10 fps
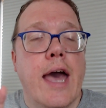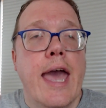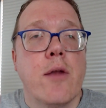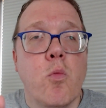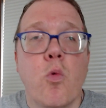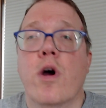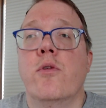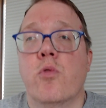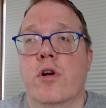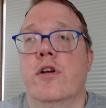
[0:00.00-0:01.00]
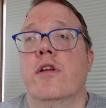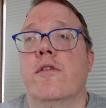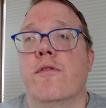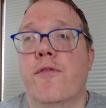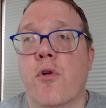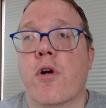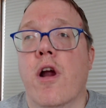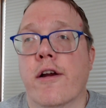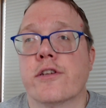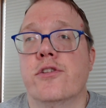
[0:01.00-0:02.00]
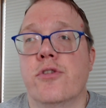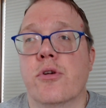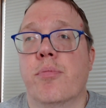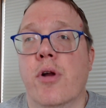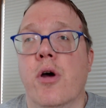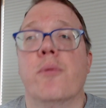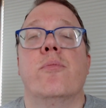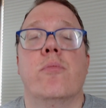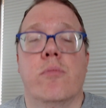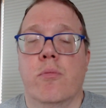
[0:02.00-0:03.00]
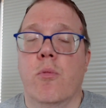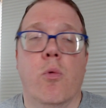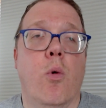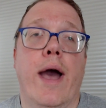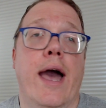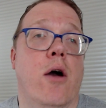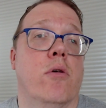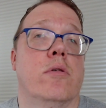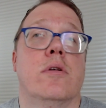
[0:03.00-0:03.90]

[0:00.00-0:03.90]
I had one word for Arc Studio Pro. Wow.